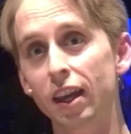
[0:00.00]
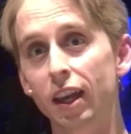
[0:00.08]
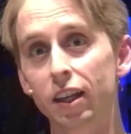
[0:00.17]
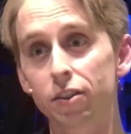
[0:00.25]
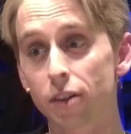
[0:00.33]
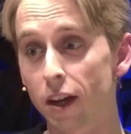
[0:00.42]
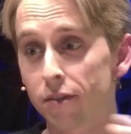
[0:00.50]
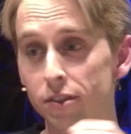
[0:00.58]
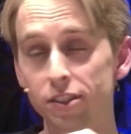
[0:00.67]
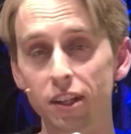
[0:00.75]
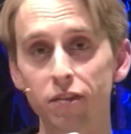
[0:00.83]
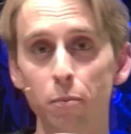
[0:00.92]
So after
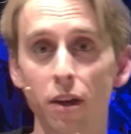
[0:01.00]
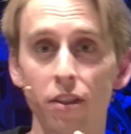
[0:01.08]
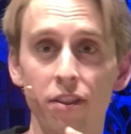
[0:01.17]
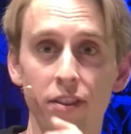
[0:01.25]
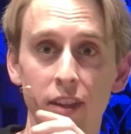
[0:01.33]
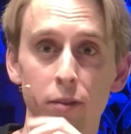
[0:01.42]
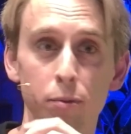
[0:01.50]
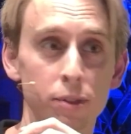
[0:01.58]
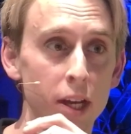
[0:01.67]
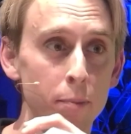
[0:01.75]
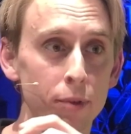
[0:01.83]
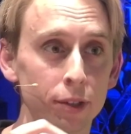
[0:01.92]
seven months, it was
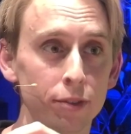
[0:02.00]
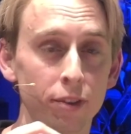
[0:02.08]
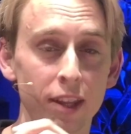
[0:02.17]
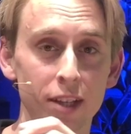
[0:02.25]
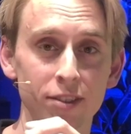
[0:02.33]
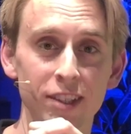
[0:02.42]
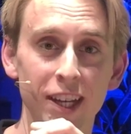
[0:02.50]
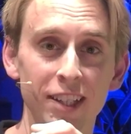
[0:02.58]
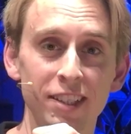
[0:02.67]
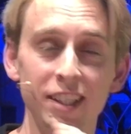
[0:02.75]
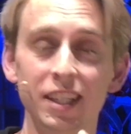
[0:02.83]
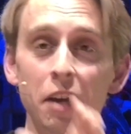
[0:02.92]
April two thousand
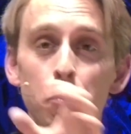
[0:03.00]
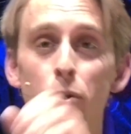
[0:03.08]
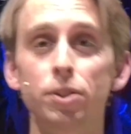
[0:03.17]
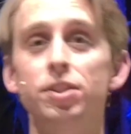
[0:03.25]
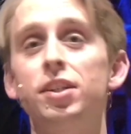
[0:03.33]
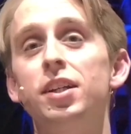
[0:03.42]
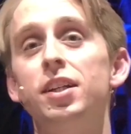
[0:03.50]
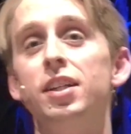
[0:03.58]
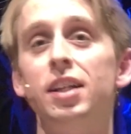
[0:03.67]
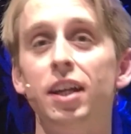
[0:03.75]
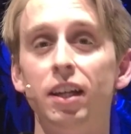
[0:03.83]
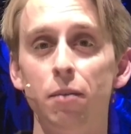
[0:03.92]
eighteen, I was in
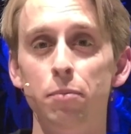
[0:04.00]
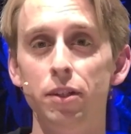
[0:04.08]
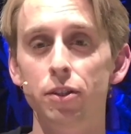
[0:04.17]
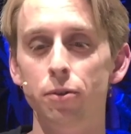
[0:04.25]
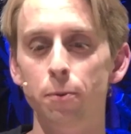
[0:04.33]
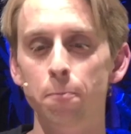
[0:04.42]
uh, Kathmandu.